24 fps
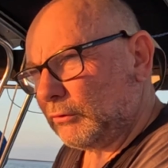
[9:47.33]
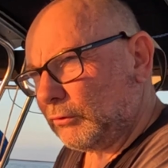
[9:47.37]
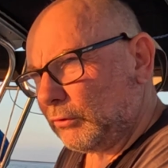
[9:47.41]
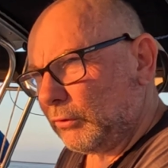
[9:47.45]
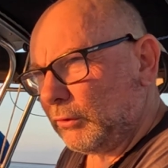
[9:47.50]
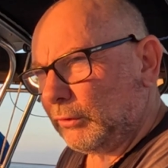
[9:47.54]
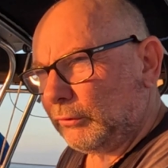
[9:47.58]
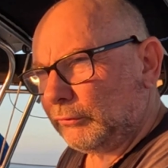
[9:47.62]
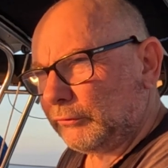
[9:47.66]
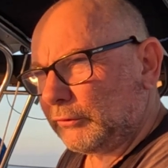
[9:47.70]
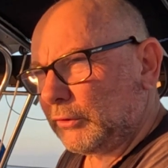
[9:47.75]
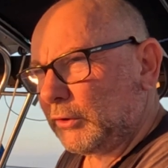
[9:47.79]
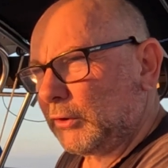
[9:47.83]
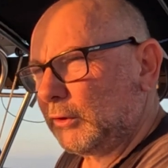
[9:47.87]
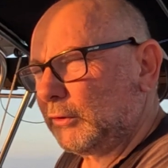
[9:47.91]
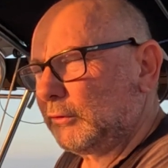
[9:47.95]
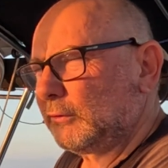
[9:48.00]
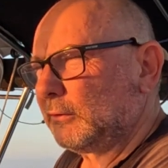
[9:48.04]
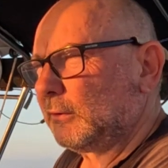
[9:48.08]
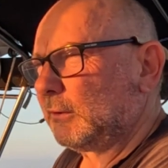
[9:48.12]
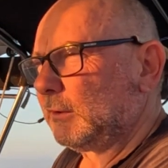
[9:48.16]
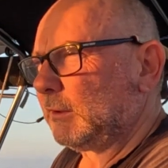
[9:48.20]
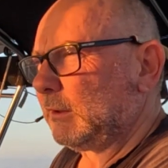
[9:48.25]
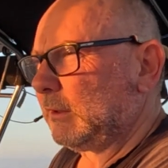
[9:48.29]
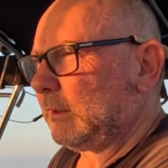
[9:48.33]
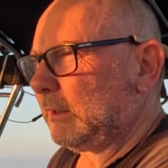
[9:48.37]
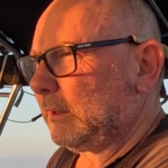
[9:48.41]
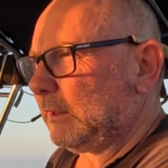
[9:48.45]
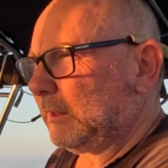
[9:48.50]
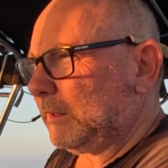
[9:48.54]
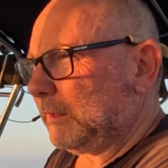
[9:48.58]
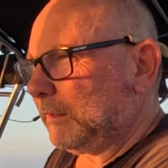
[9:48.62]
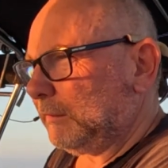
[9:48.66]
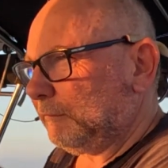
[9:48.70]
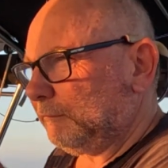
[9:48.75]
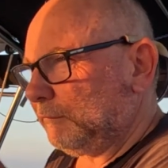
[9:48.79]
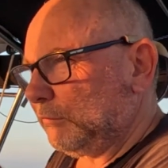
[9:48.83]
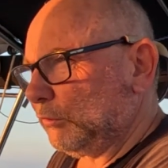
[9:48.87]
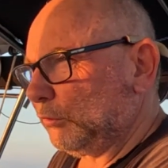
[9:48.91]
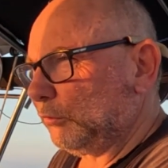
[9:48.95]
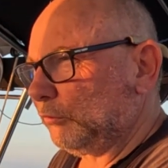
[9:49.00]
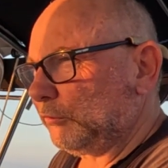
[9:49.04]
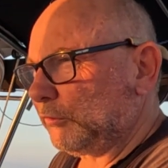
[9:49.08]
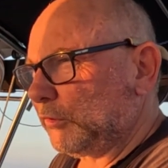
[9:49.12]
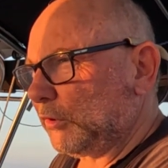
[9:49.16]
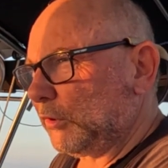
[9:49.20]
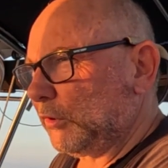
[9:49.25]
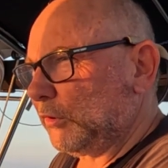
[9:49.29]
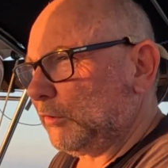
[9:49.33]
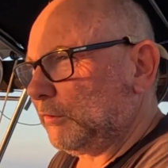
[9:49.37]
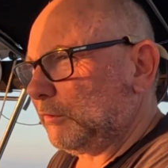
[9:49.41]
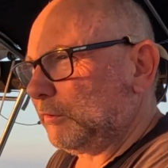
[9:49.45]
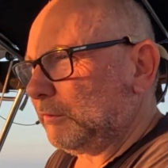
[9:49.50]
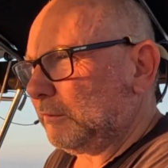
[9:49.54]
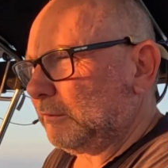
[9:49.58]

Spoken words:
oil's good, fuel's good,